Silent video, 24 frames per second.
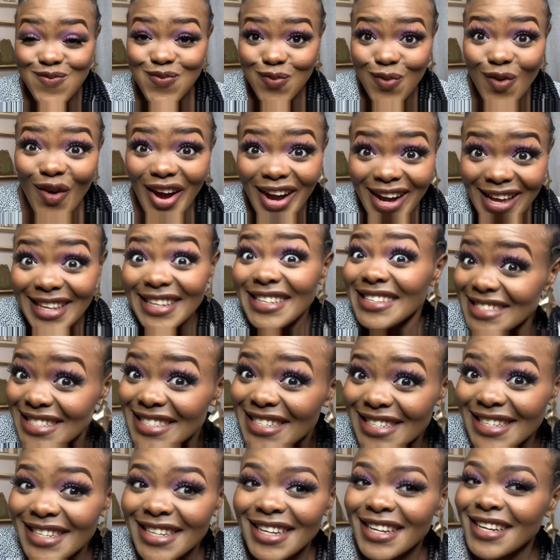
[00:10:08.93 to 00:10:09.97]
Right?
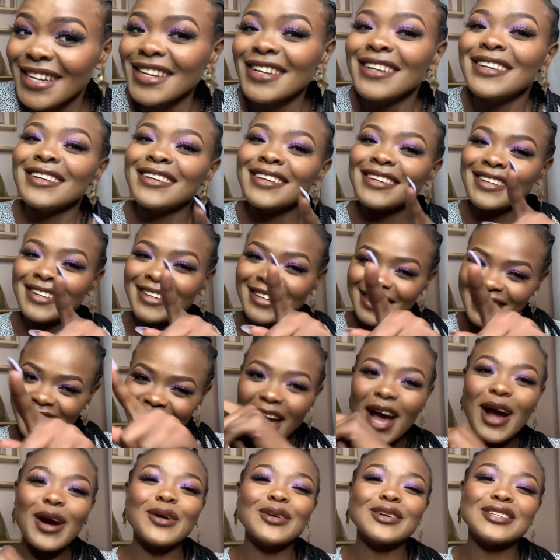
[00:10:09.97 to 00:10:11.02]

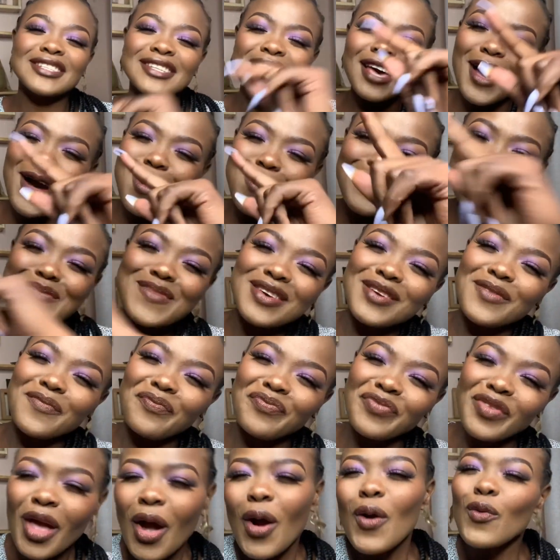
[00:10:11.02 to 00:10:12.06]
Now, tell me,
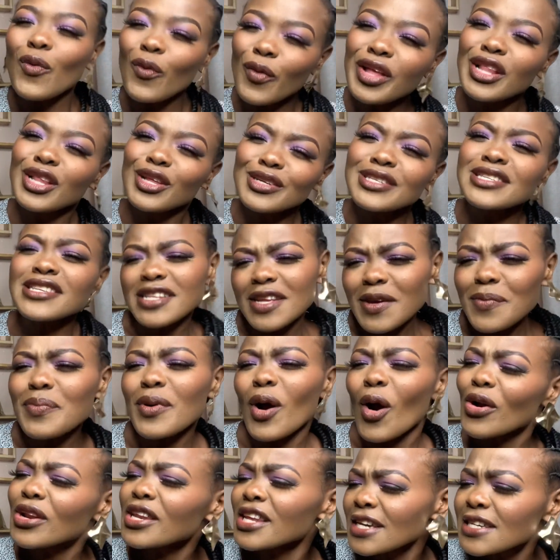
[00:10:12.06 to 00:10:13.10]
will you sleep
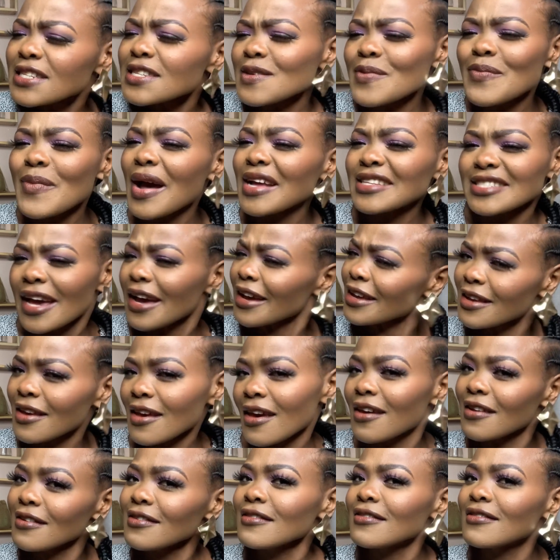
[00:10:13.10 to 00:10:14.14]
on Ismat
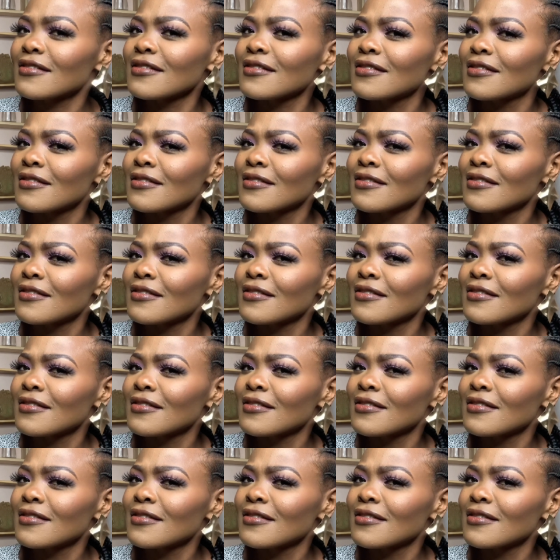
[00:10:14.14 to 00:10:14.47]
again?